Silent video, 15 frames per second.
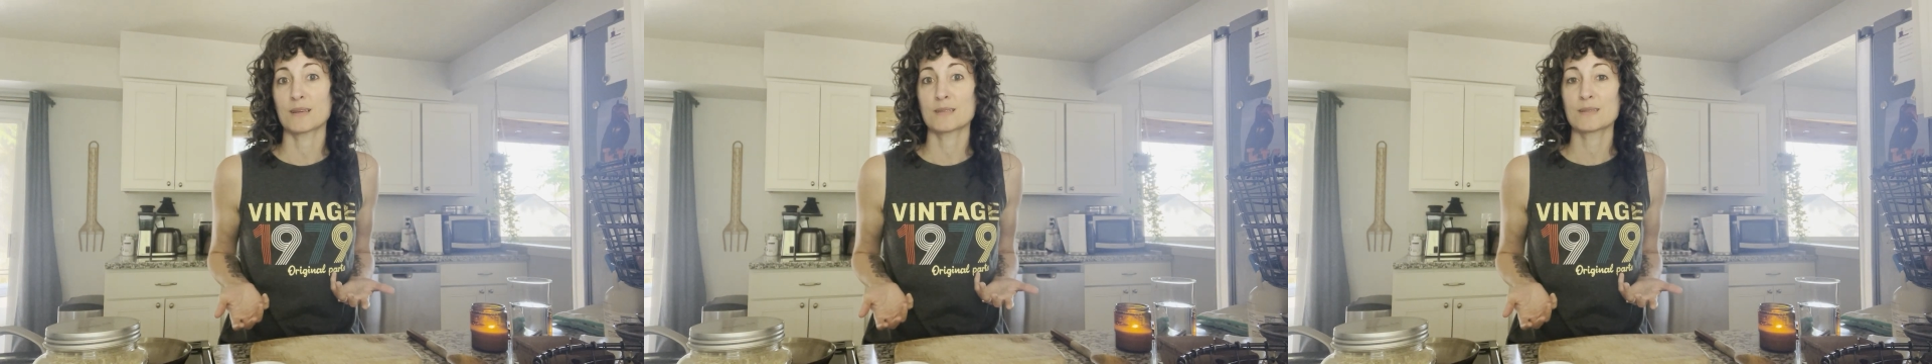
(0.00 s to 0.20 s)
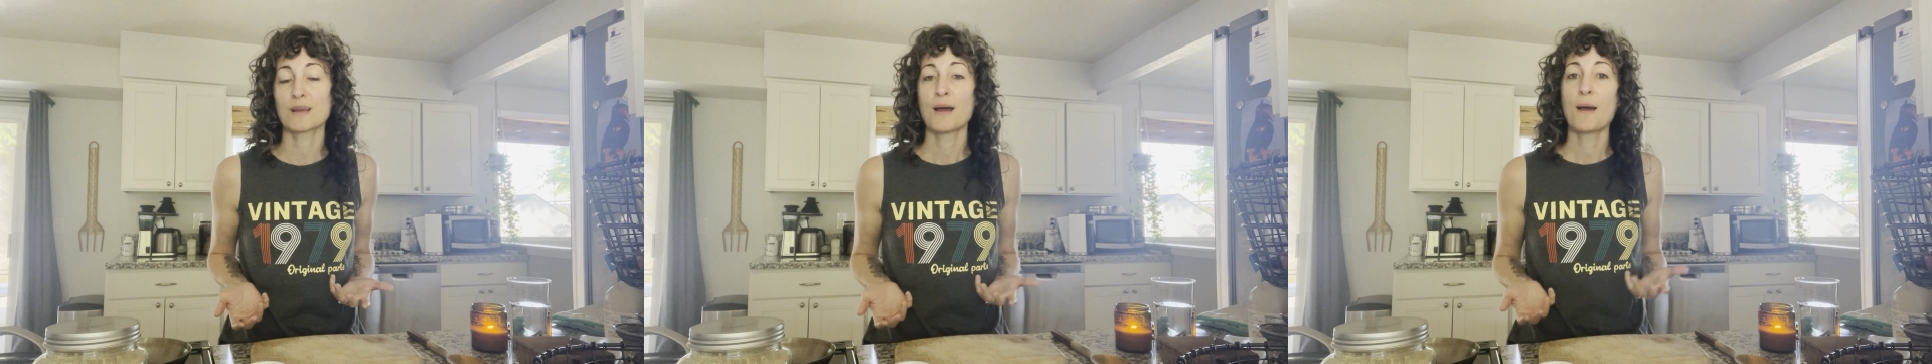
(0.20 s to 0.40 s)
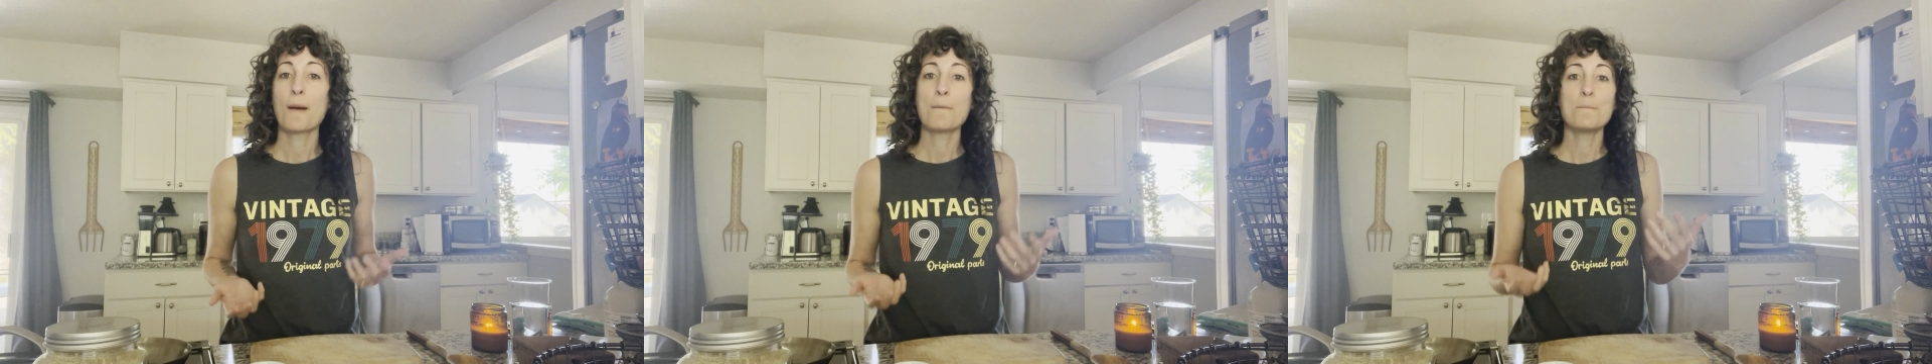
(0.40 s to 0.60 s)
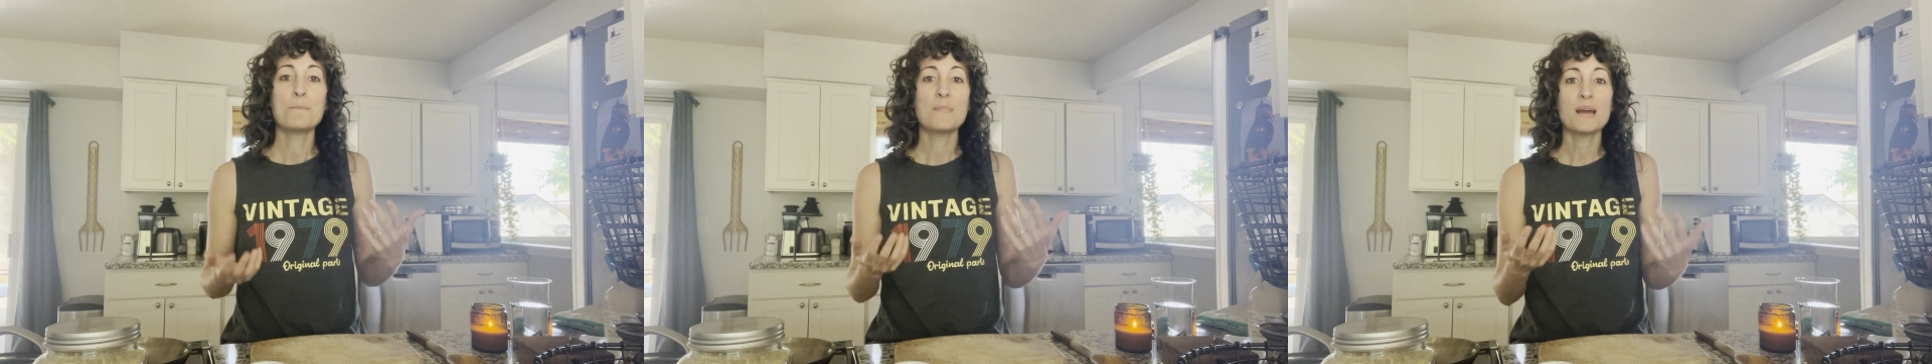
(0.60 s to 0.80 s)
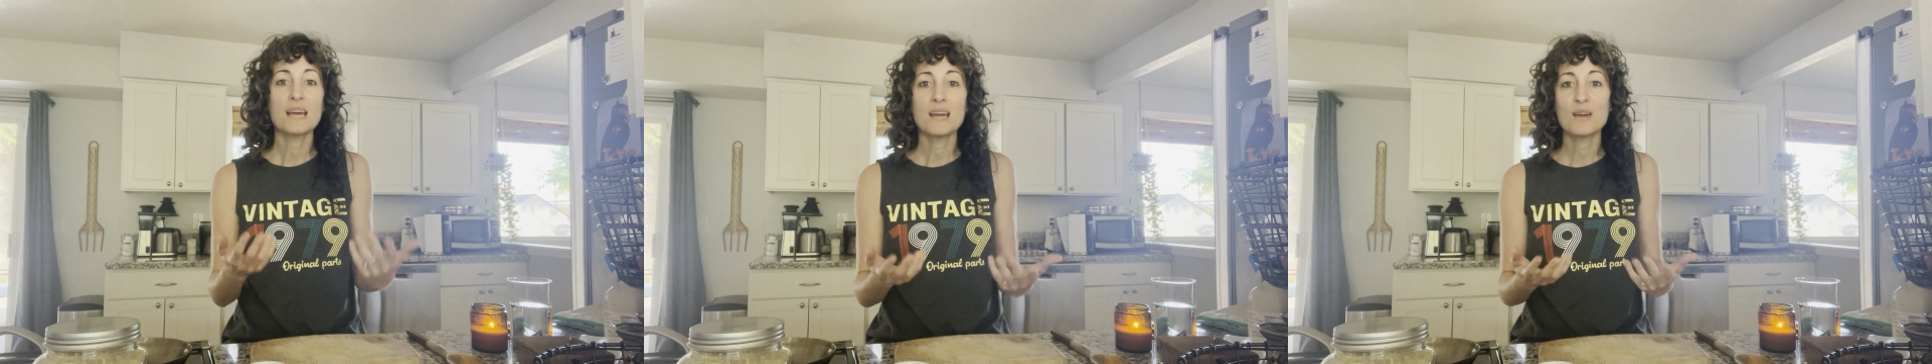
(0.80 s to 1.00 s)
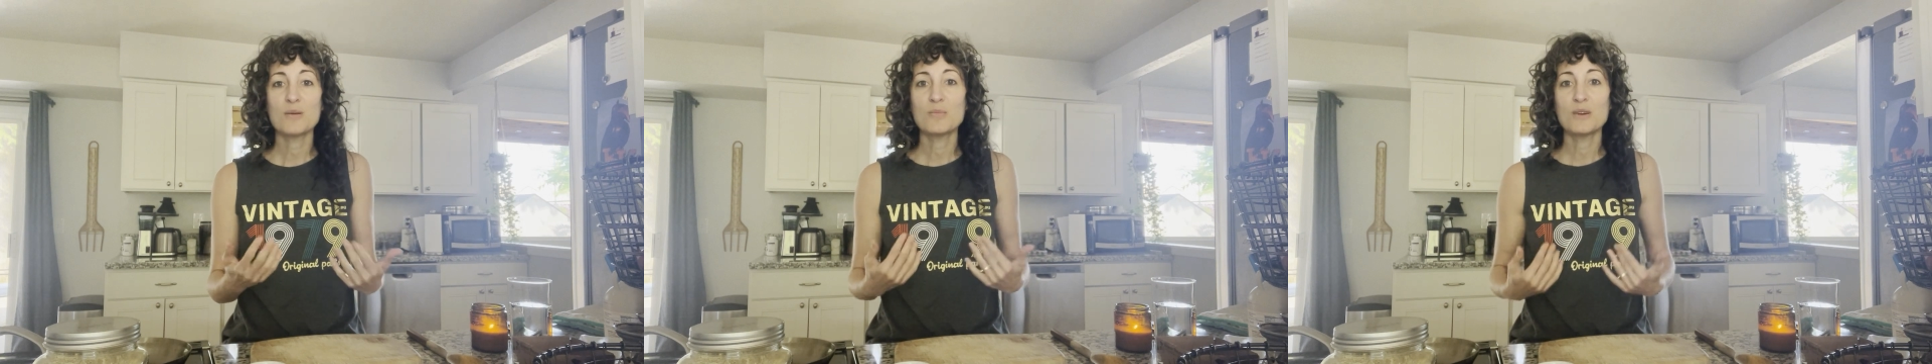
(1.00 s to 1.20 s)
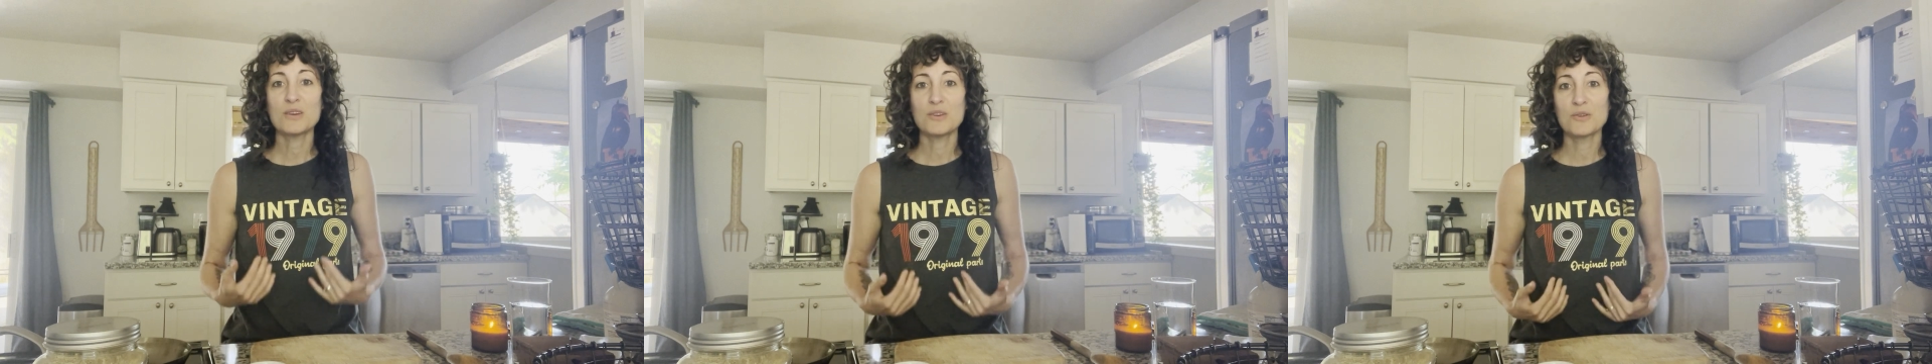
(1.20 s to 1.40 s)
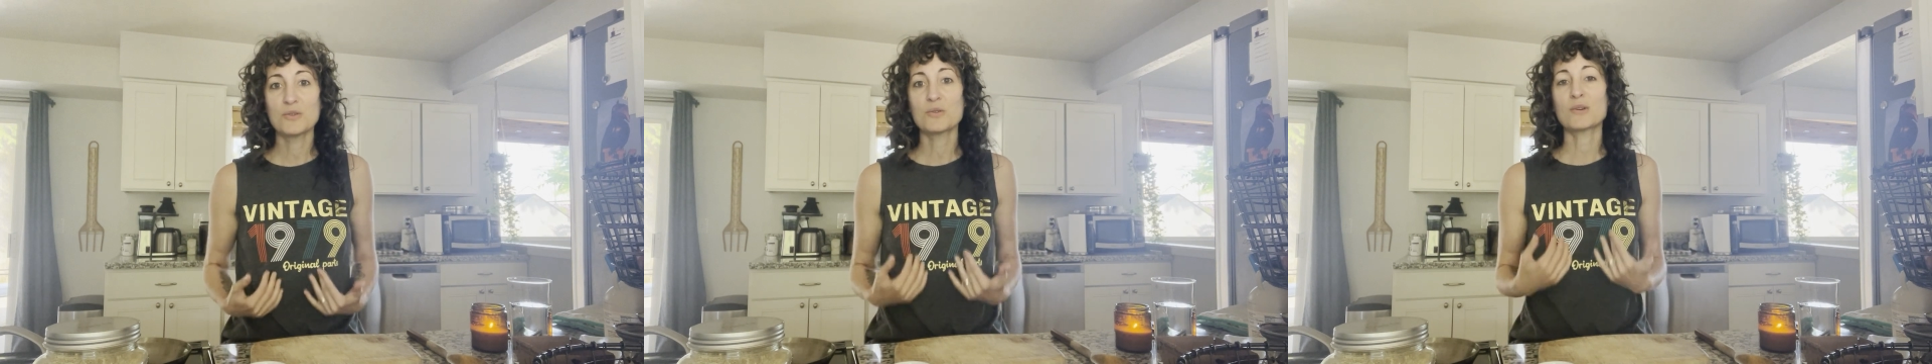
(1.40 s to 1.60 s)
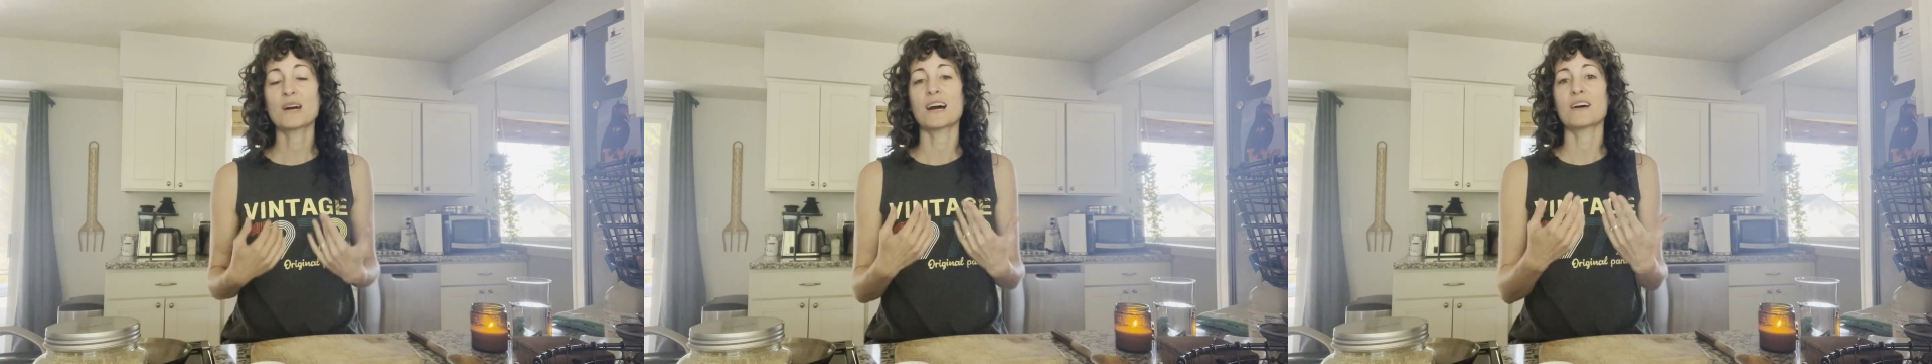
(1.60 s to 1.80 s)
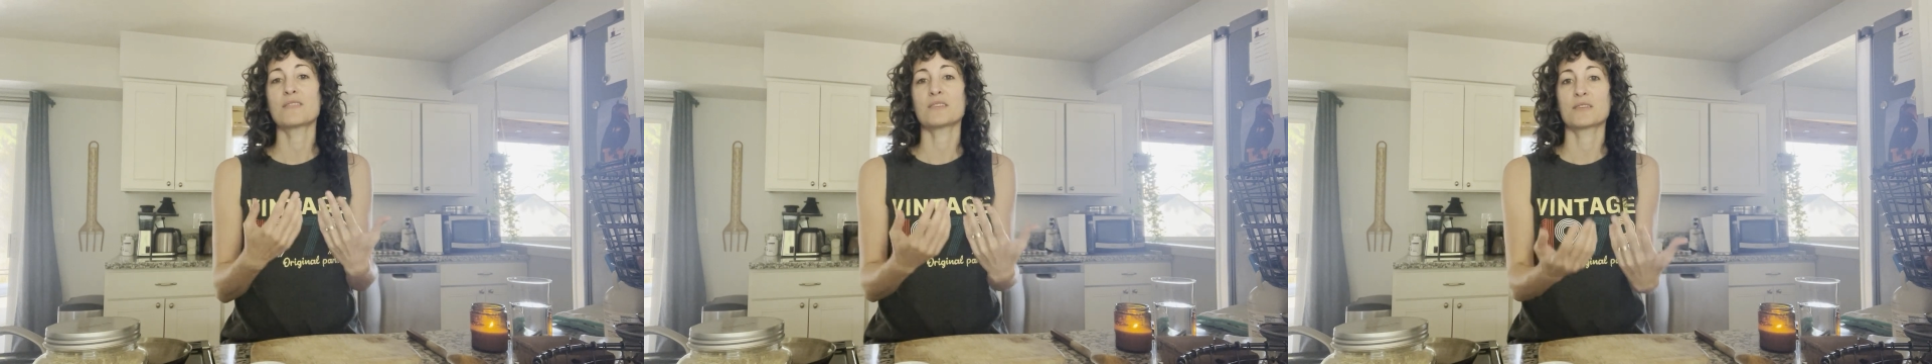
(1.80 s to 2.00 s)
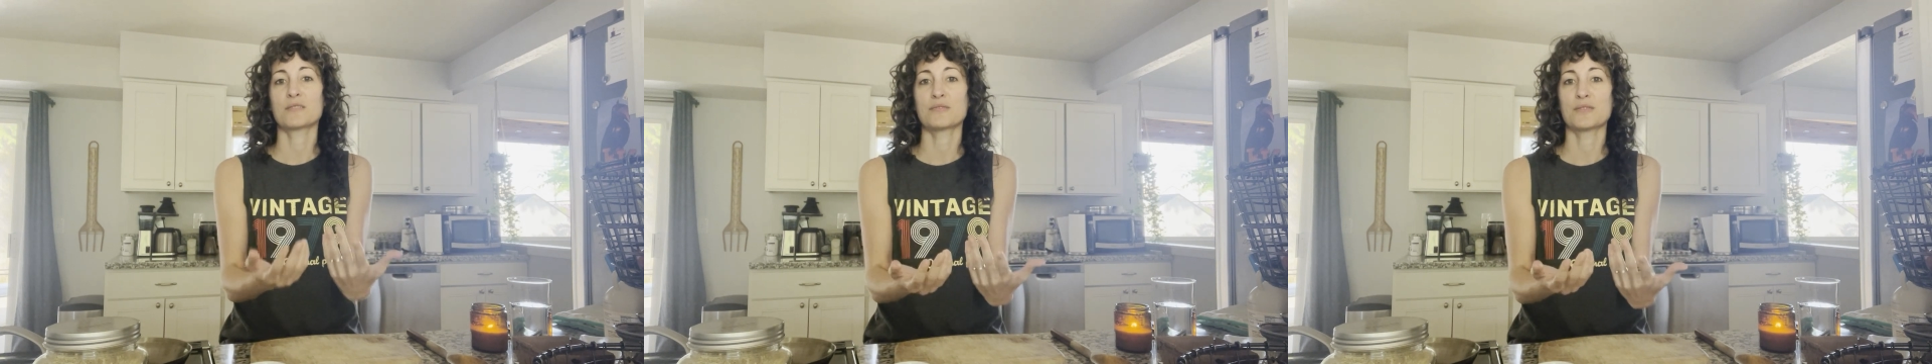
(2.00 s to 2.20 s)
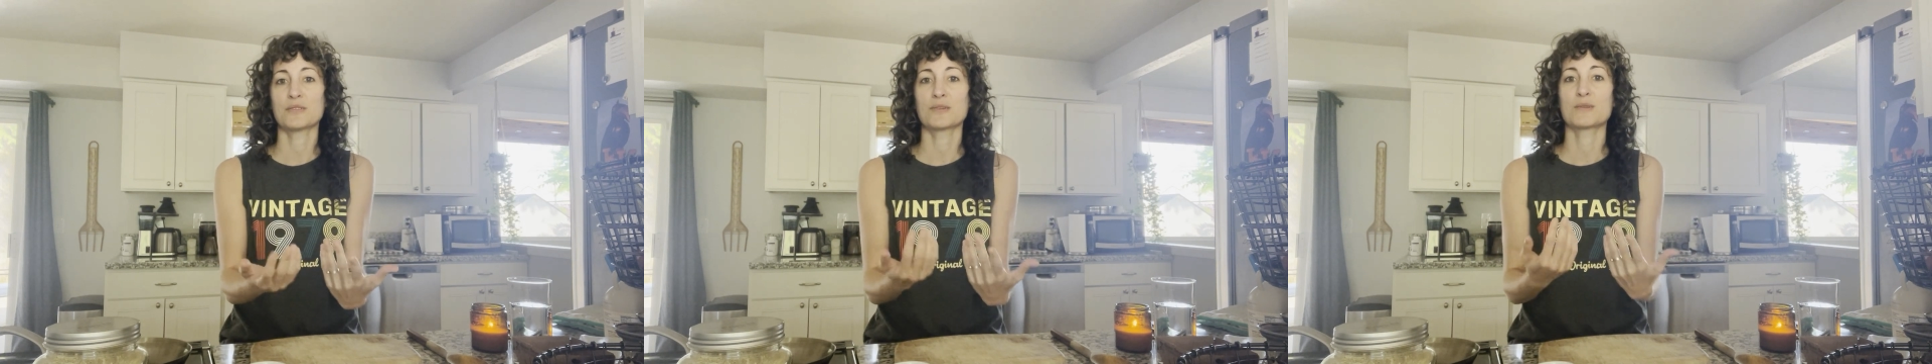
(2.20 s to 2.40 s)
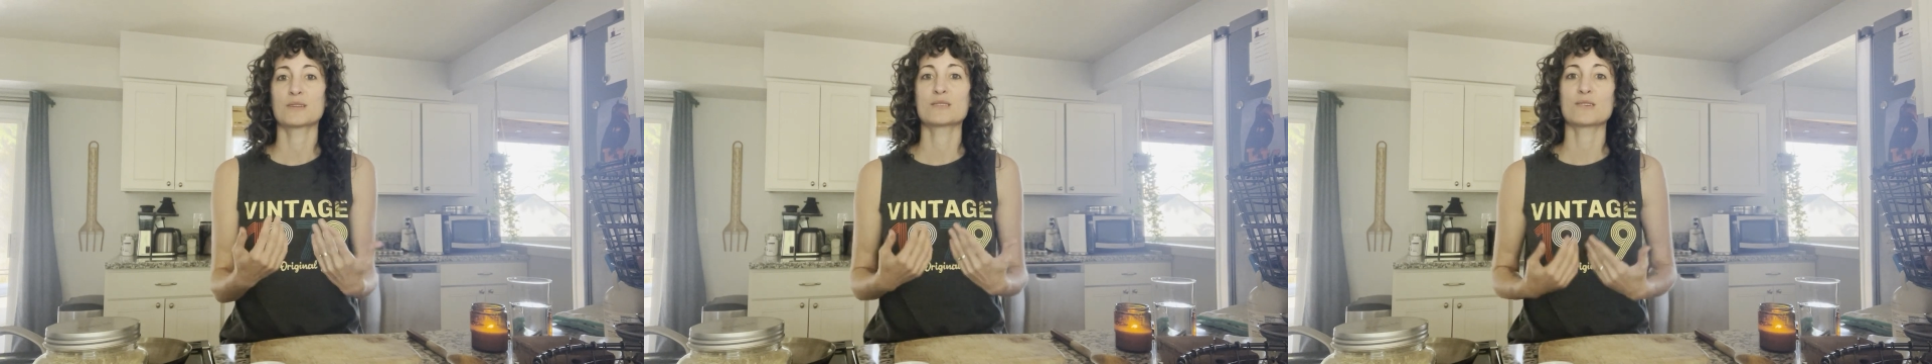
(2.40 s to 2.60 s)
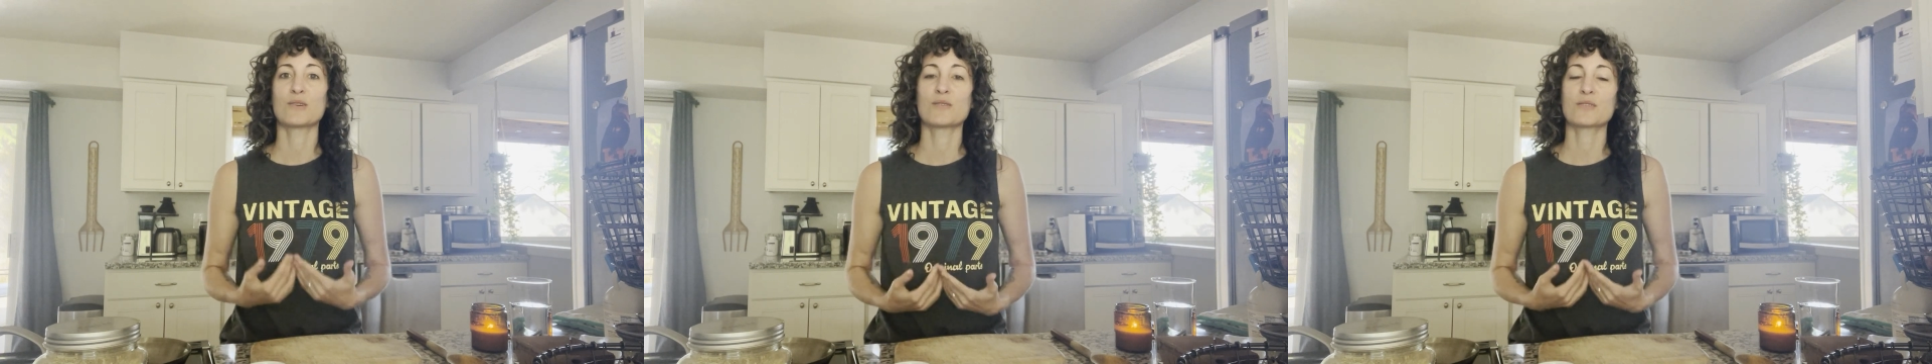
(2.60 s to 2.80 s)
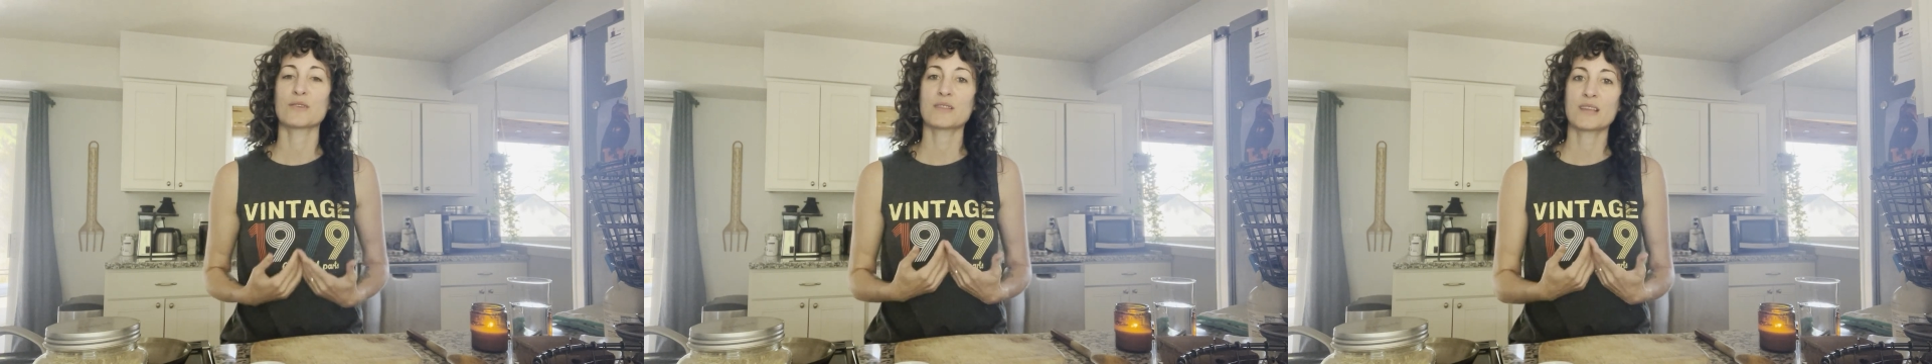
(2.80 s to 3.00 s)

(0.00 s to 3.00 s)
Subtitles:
Maybe you have influence over them,